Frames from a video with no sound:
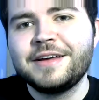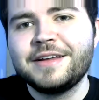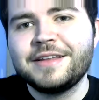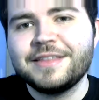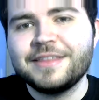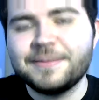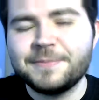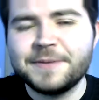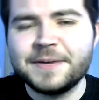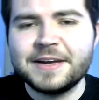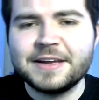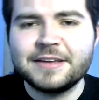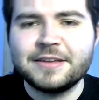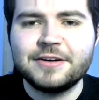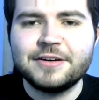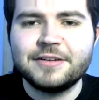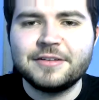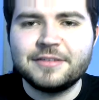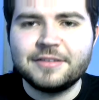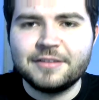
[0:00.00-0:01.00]
The bad
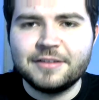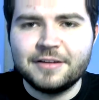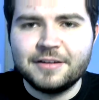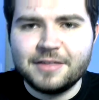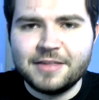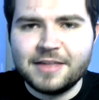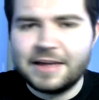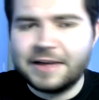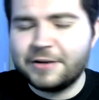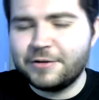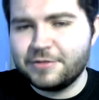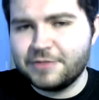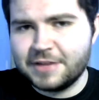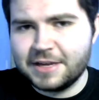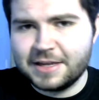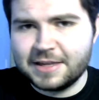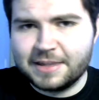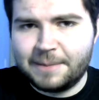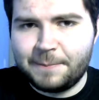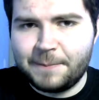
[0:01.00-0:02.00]
guys, they don't
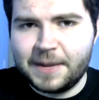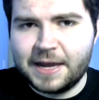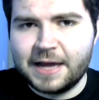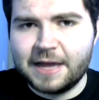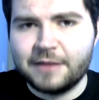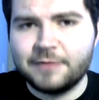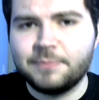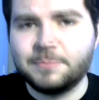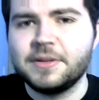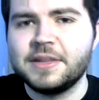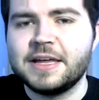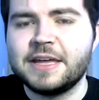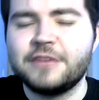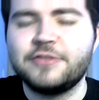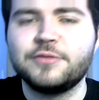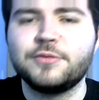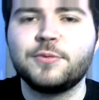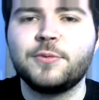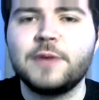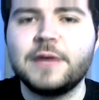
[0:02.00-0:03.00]
think they're bad, but they're
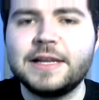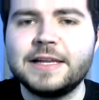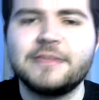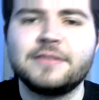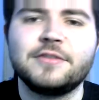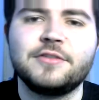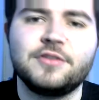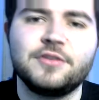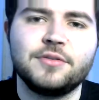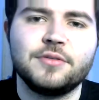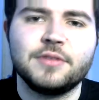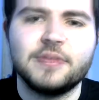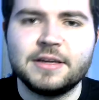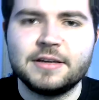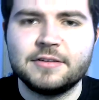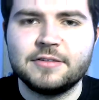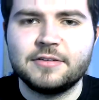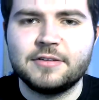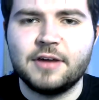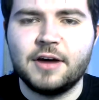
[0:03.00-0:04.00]
just willing to do
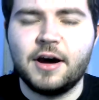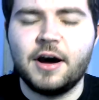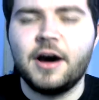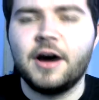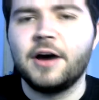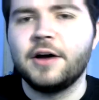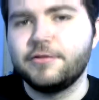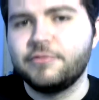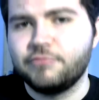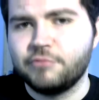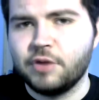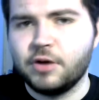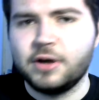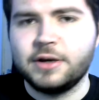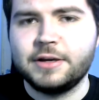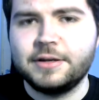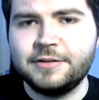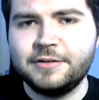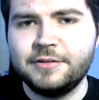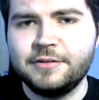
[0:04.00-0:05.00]
things that aren't
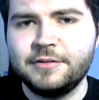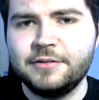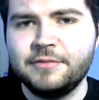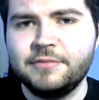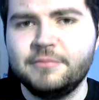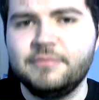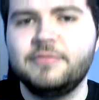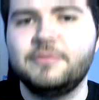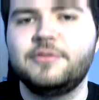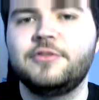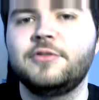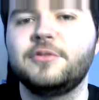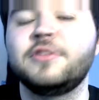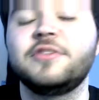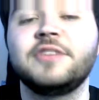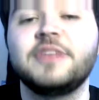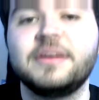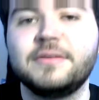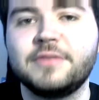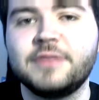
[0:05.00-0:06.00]
right to
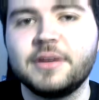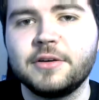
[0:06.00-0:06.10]
achieve their